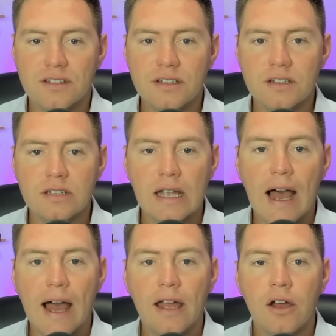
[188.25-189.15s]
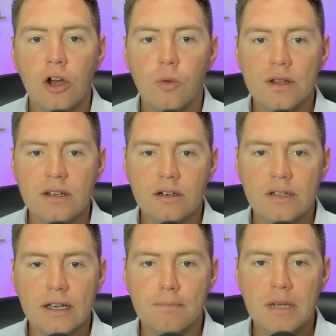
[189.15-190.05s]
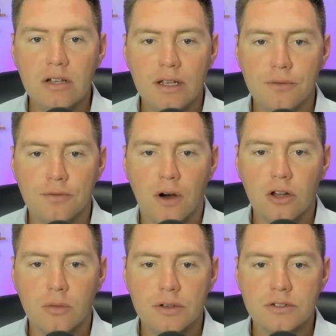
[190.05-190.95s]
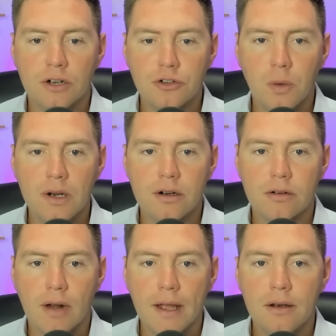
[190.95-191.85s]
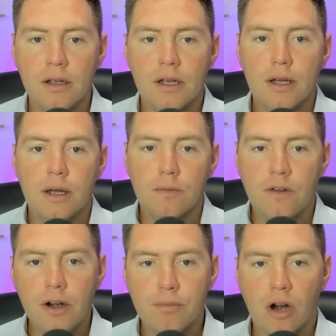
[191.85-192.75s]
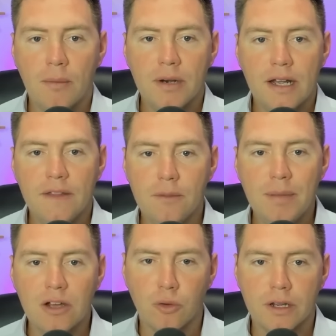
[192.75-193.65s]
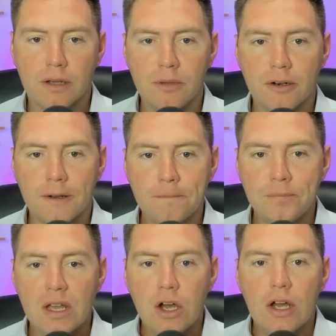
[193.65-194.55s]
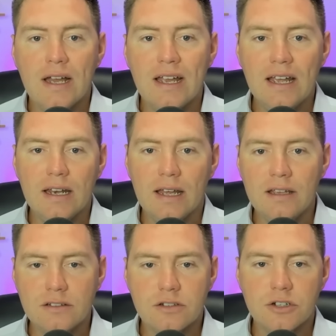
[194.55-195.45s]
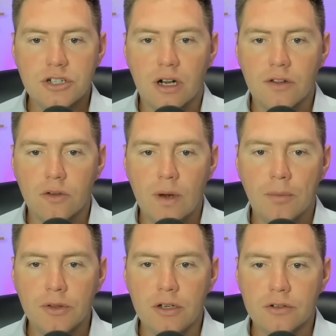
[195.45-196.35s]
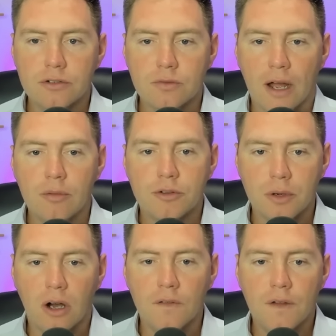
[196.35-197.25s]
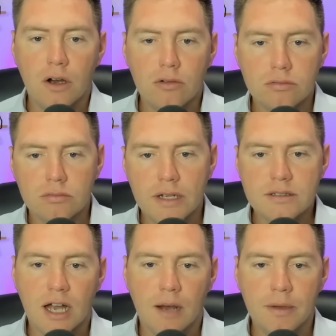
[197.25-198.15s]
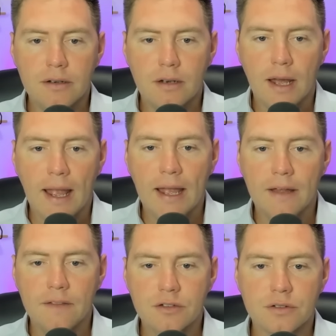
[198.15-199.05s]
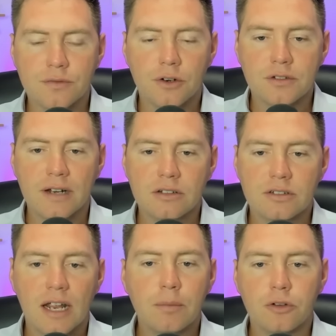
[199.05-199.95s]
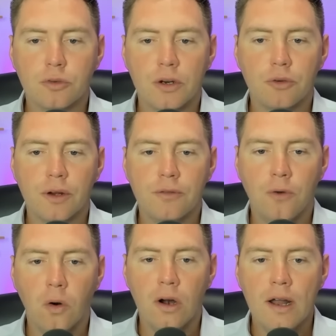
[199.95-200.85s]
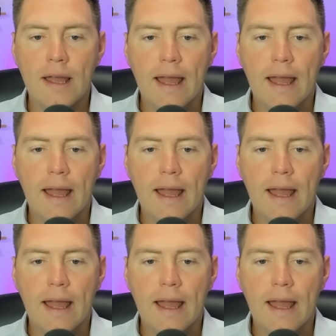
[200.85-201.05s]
This is a guy with nearly a million followers on Twitter, right? Very prominent in the Bitcoin community. And he's just sharing the Ripple news, right? Which we all know it's coming. And this was first announced in April of 2024.